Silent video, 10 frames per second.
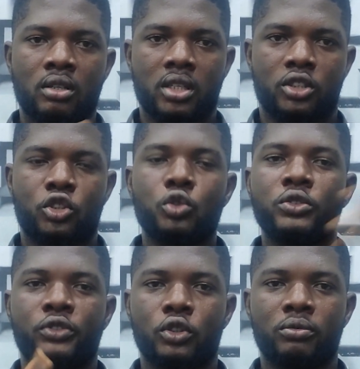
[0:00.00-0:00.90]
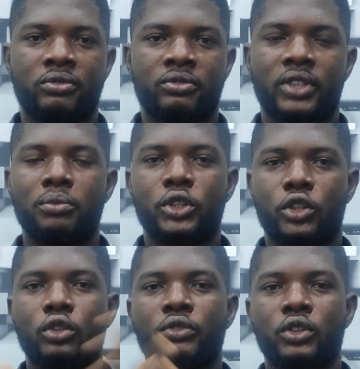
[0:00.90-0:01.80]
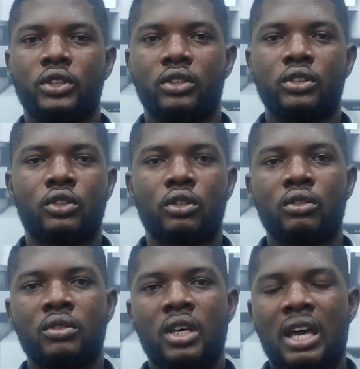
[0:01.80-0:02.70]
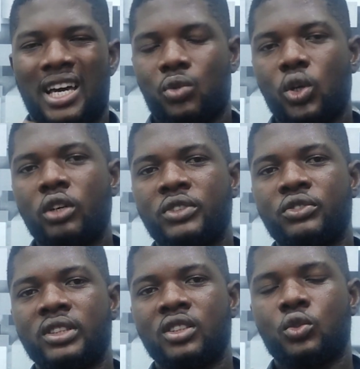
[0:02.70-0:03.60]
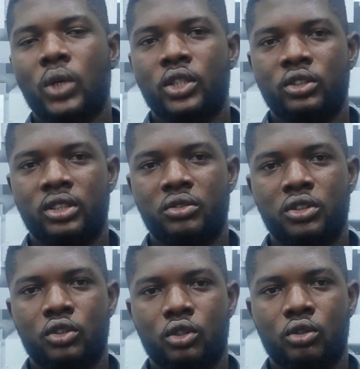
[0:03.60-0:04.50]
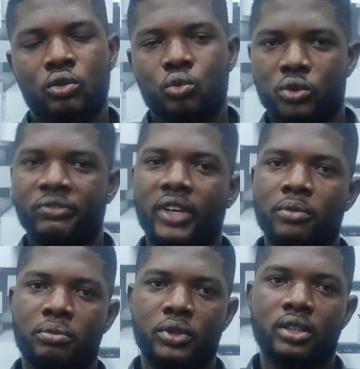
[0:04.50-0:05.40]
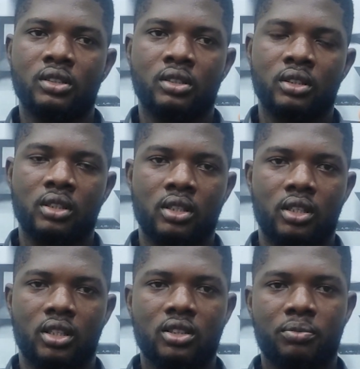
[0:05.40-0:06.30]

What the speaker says: ensue from vibration of your generator. And one of the reasons why your generator would vibrate is